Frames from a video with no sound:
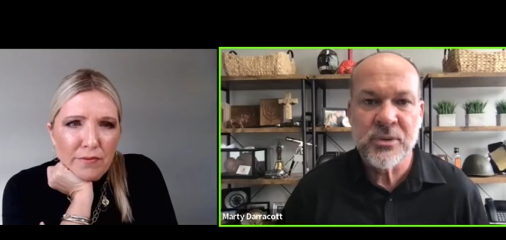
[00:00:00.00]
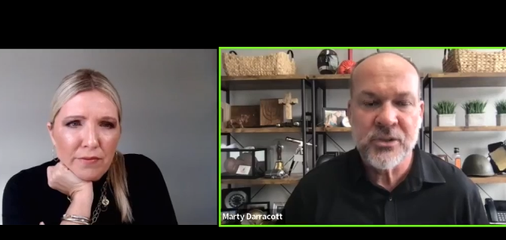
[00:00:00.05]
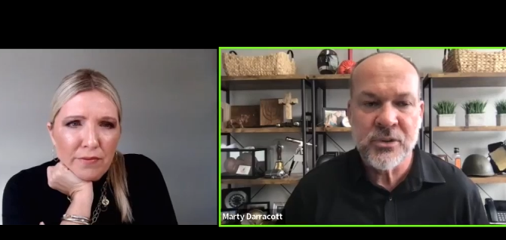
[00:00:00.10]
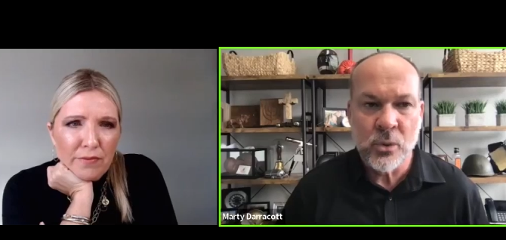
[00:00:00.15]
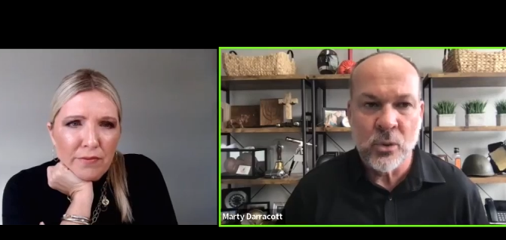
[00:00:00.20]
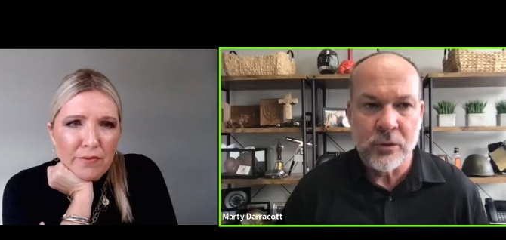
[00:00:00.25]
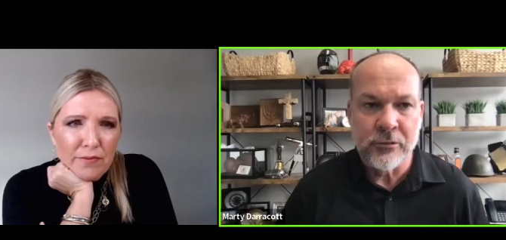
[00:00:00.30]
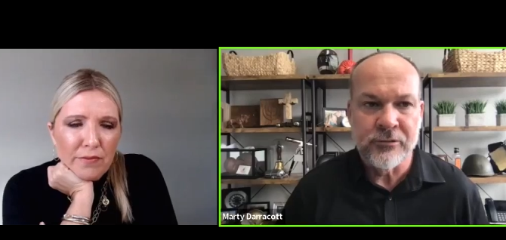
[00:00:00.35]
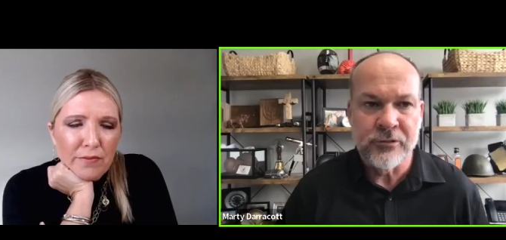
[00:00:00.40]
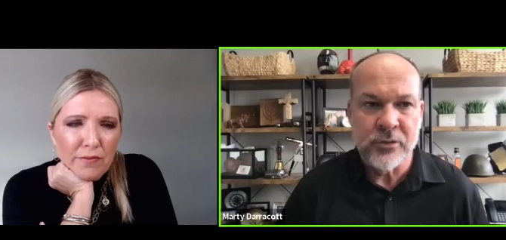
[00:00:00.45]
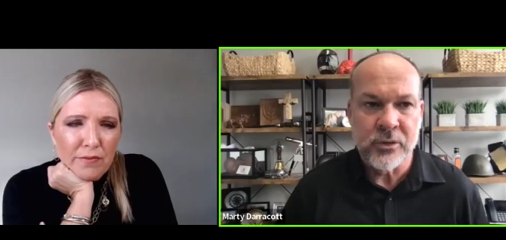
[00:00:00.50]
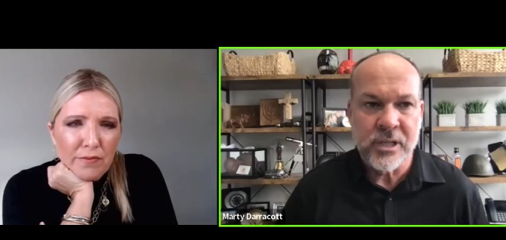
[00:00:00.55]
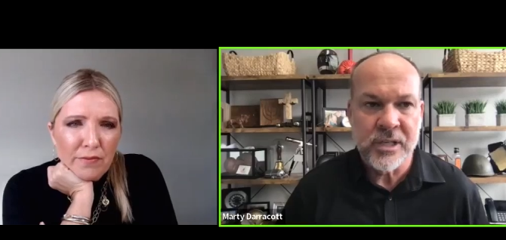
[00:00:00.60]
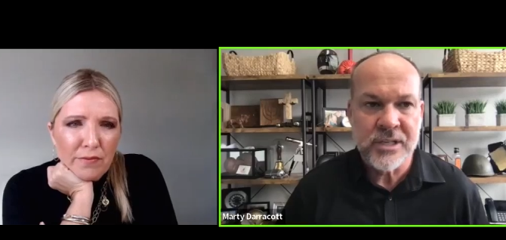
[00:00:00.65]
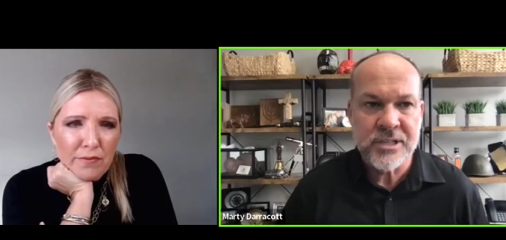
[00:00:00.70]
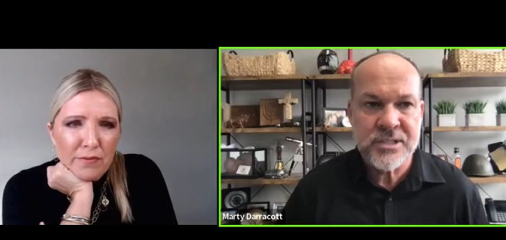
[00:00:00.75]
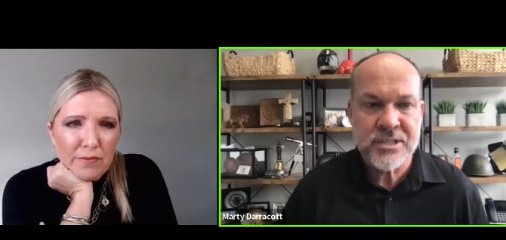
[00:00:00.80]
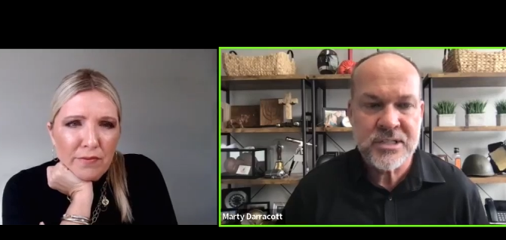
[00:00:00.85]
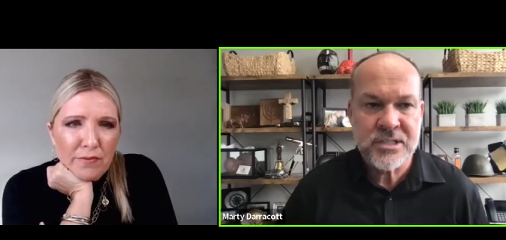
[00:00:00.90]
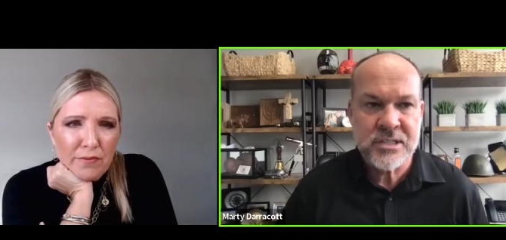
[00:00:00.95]
Speaker 1: up a door for
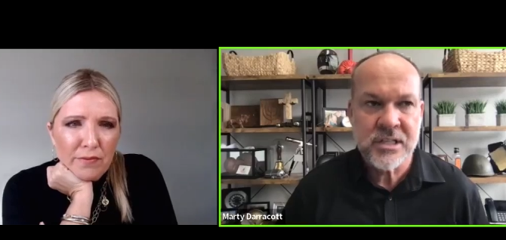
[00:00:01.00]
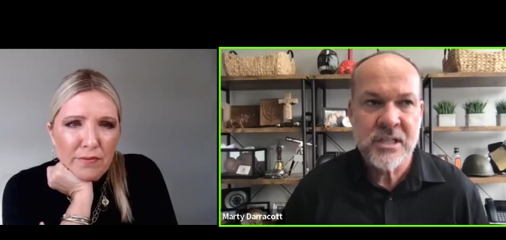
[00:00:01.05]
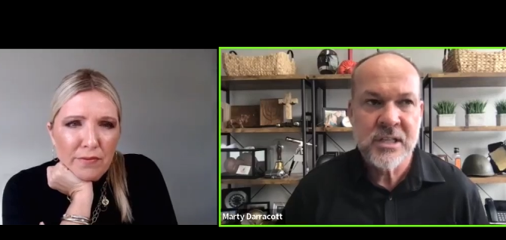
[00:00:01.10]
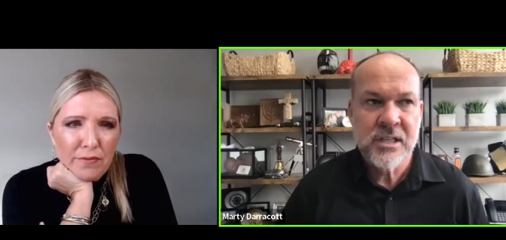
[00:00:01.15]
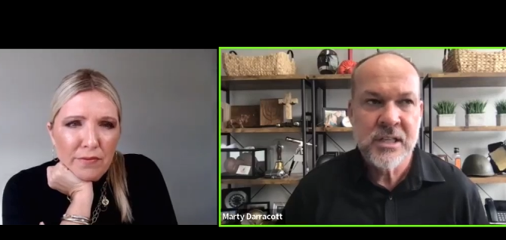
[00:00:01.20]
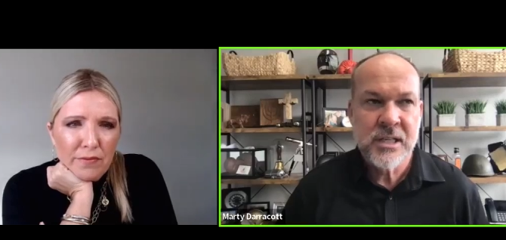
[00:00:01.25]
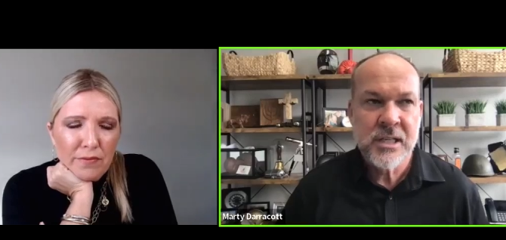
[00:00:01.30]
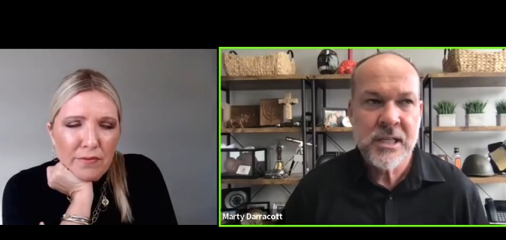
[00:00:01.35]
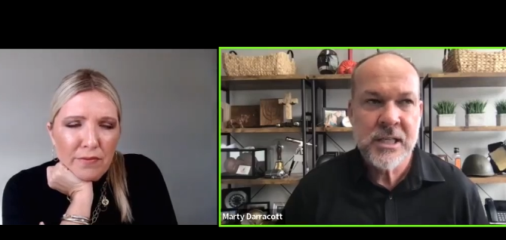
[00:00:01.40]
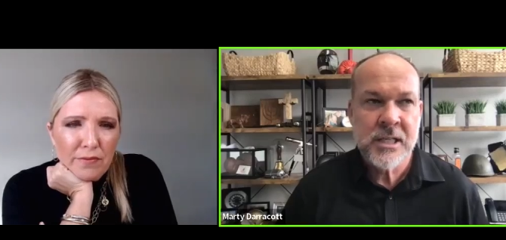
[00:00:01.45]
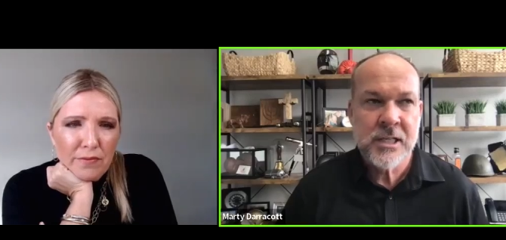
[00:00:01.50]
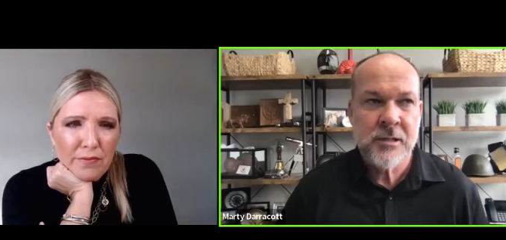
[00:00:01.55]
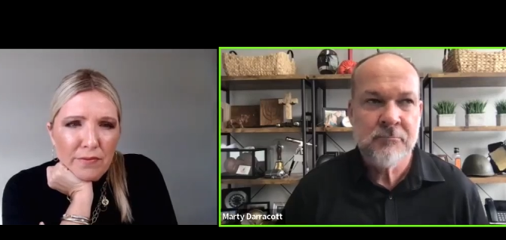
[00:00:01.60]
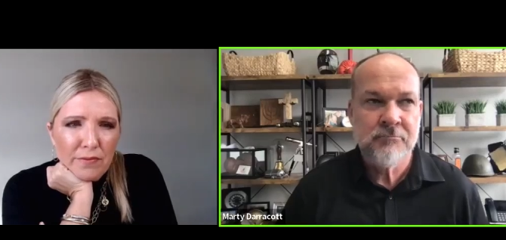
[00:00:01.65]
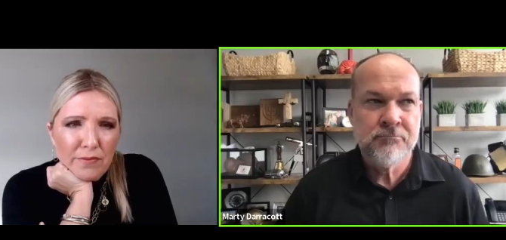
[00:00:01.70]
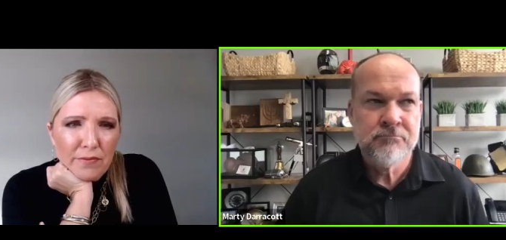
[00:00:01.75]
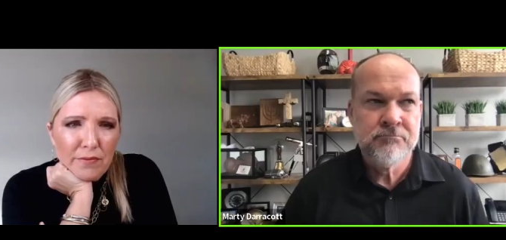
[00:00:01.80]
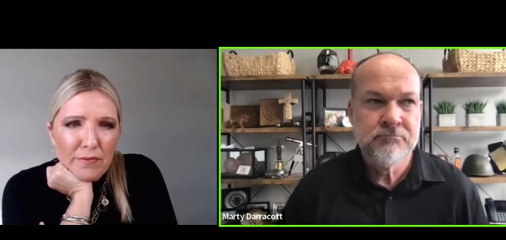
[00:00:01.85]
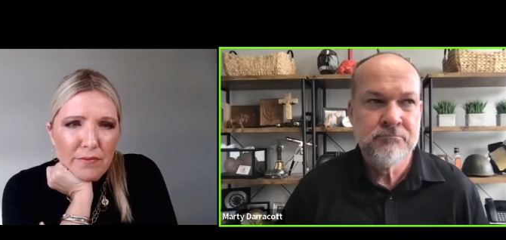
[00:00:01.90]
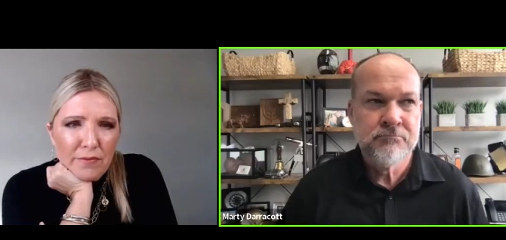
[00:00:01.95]
us.
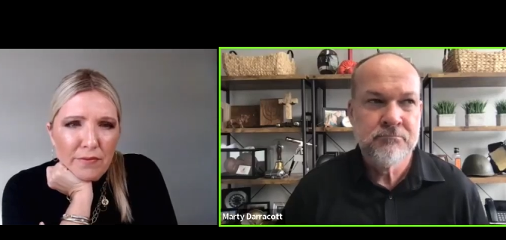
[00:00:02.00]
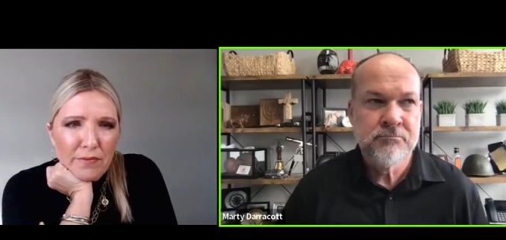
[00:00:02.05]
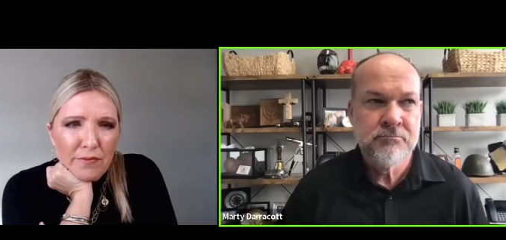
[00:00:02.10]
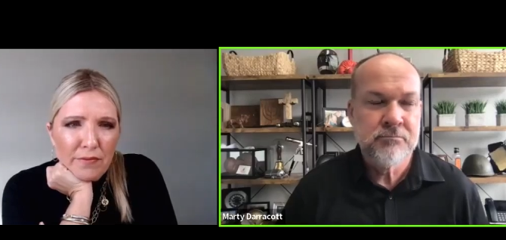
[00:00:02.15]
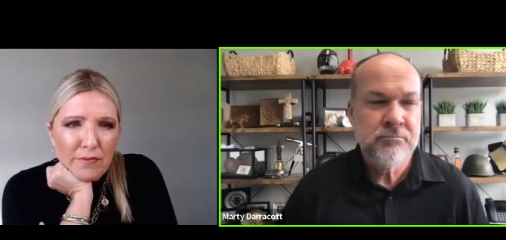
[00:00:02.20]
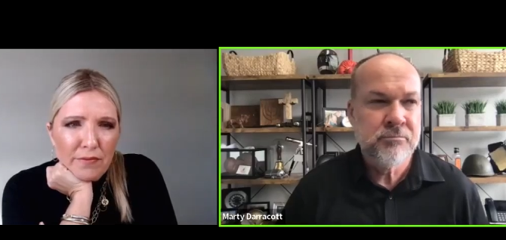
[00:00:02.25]
Um,